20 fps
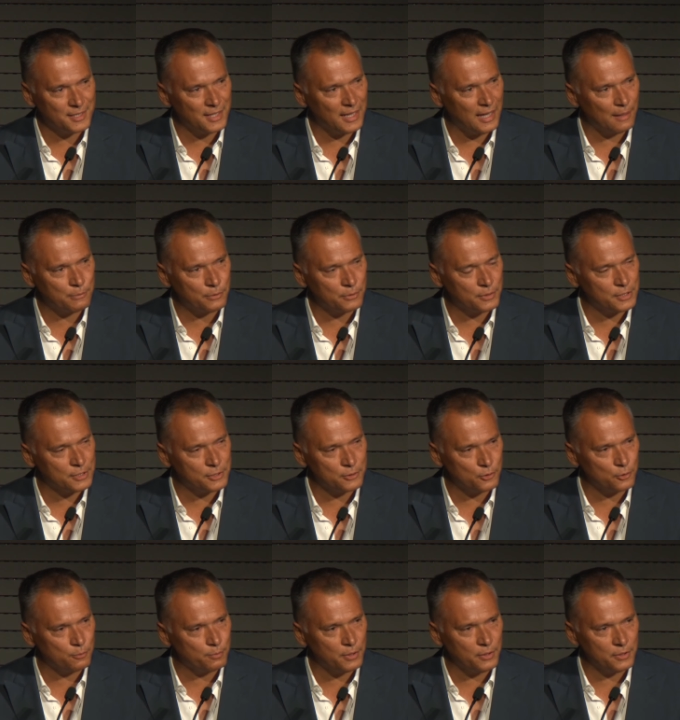an
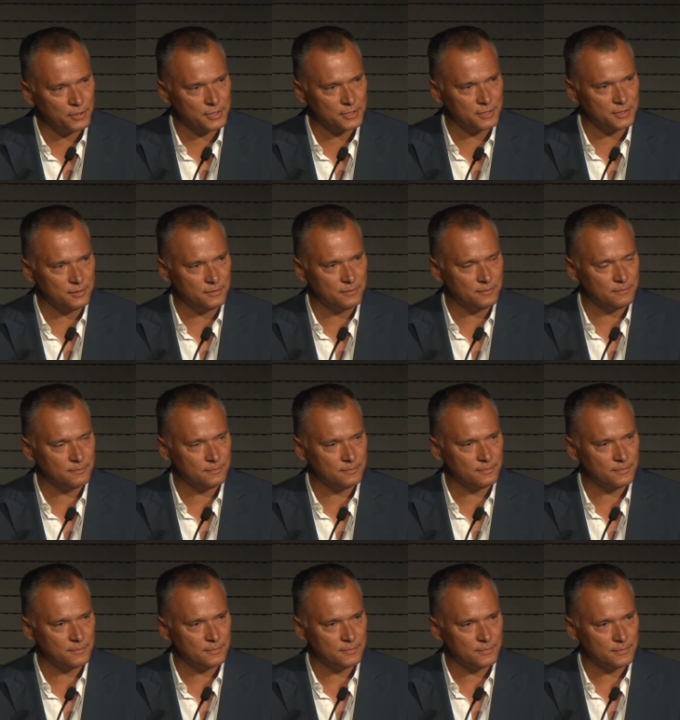Aboriginal person
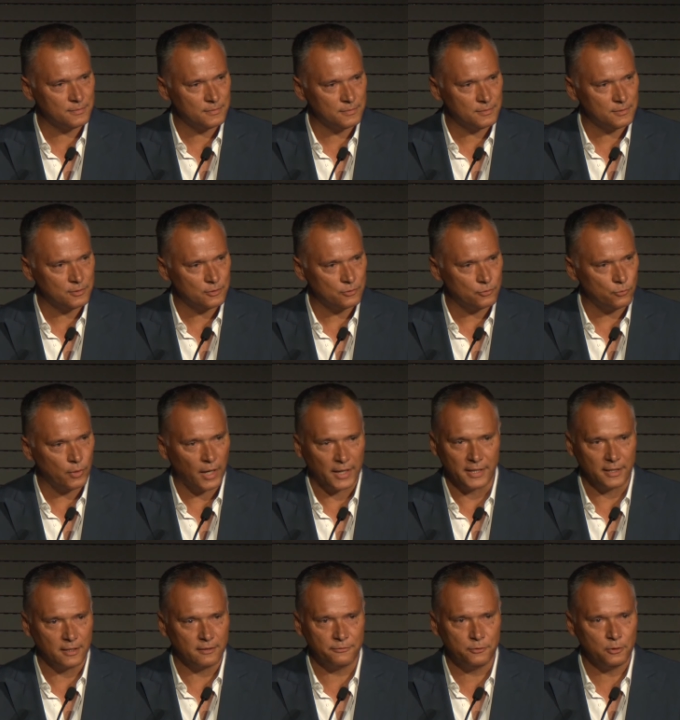
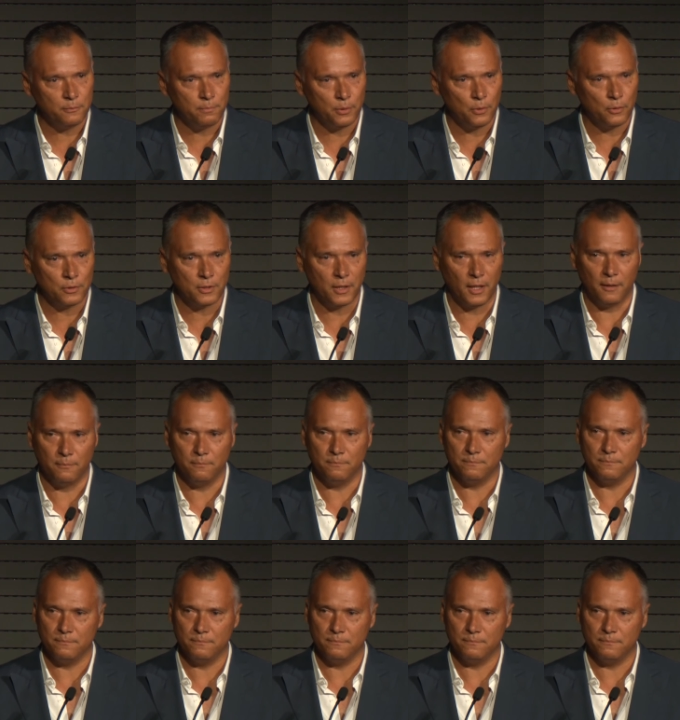running a football club?